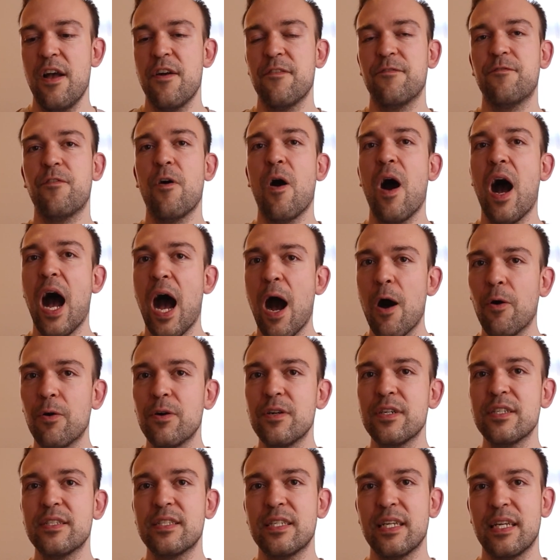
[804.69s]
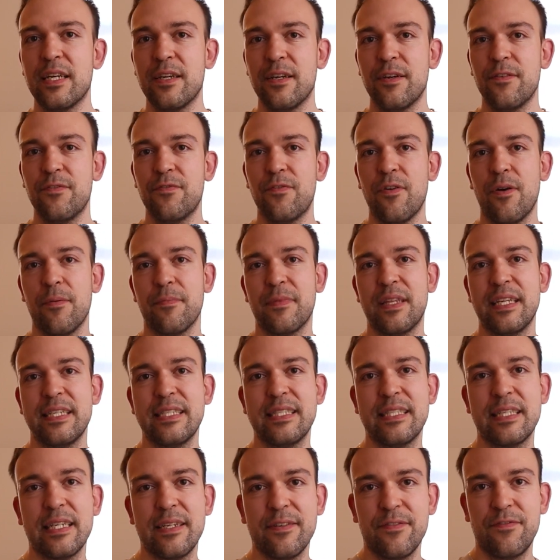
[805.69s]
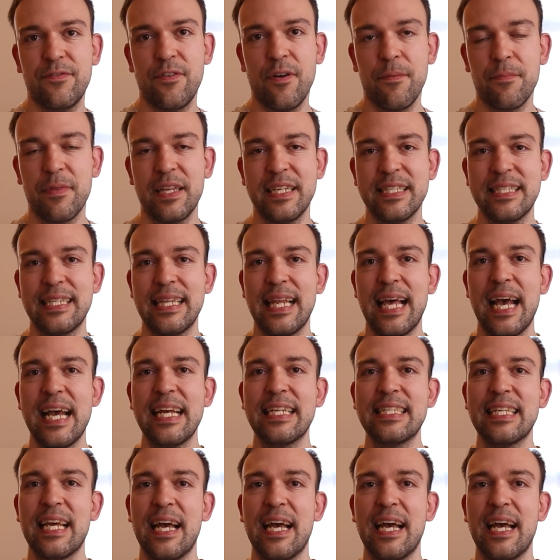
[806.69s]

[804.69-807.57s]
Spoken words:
for hours from this light,